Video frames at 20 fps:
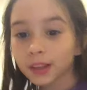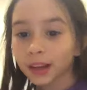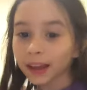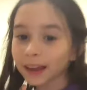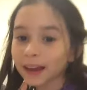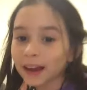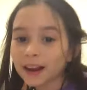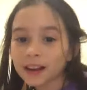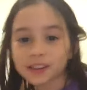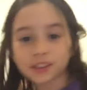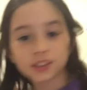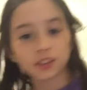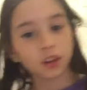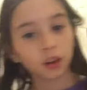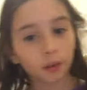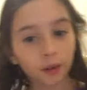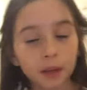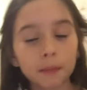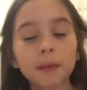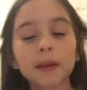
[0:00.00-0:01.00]
Hey guys, sorry
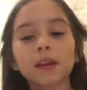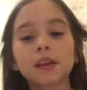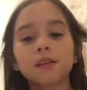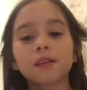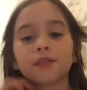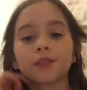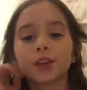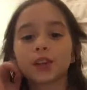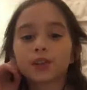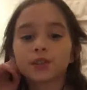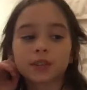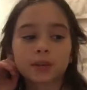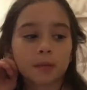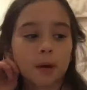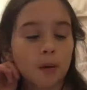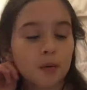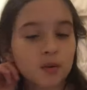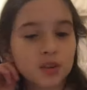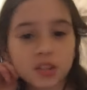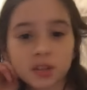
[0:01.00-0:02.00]
when I'm making videos, I'm
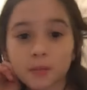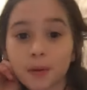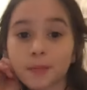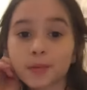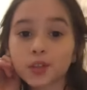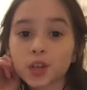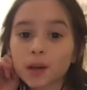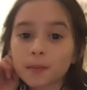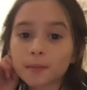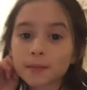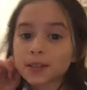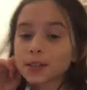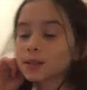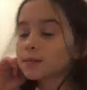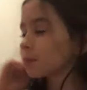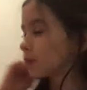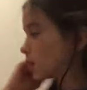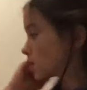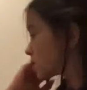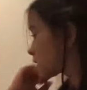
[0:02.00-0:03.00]
always in my pajamas, but